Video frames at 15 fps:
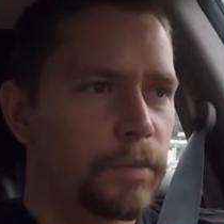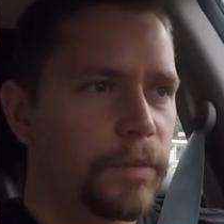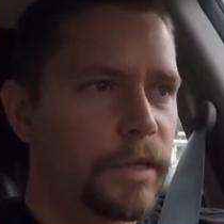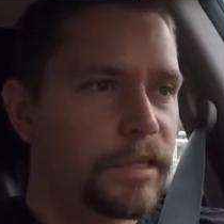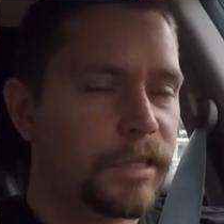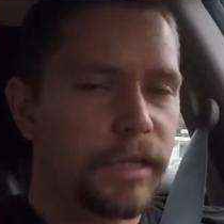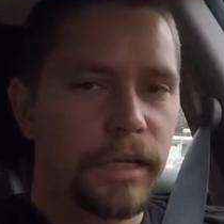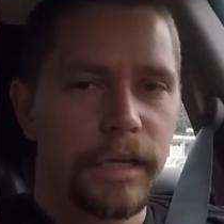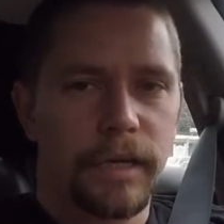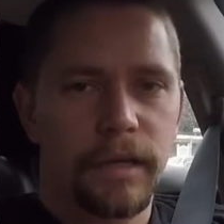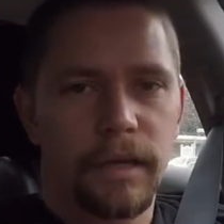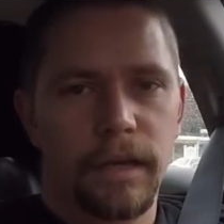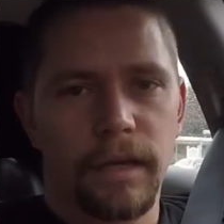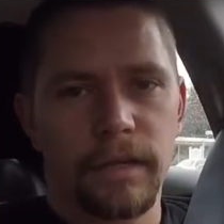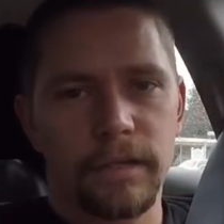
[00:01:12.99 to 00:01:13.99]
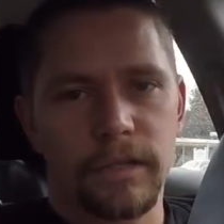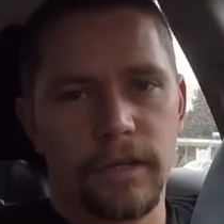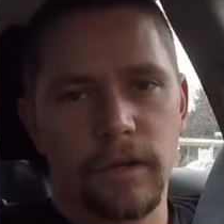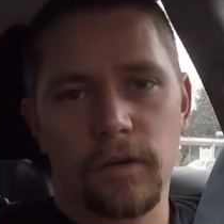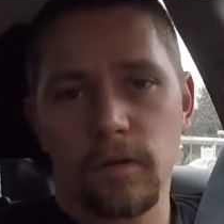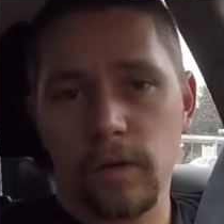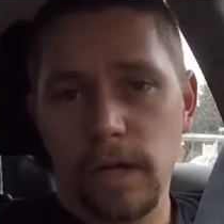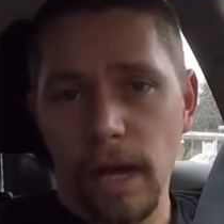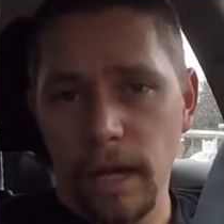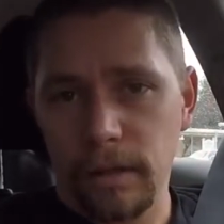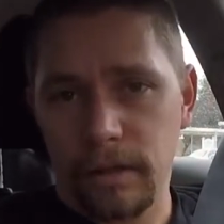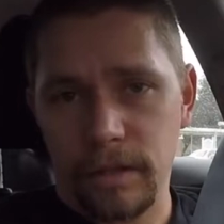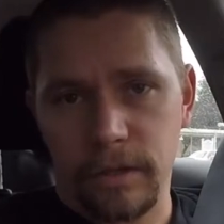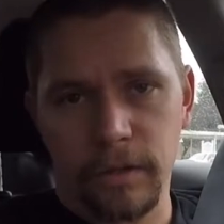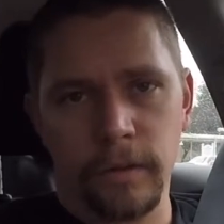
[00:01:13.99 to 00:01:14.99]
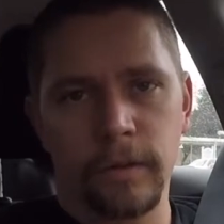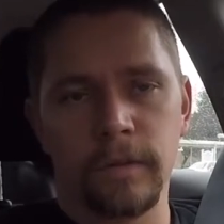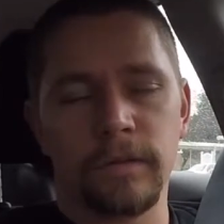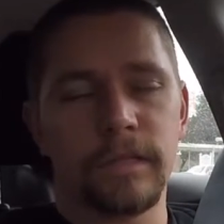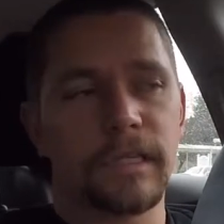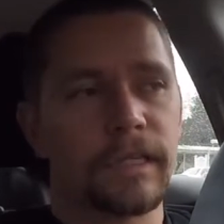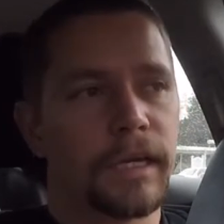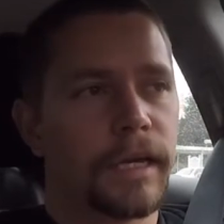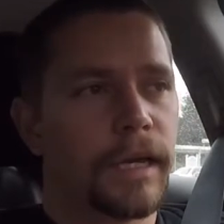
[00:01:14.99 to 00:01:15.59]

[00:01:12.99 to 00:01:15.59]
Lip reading: PC is to create the tunes,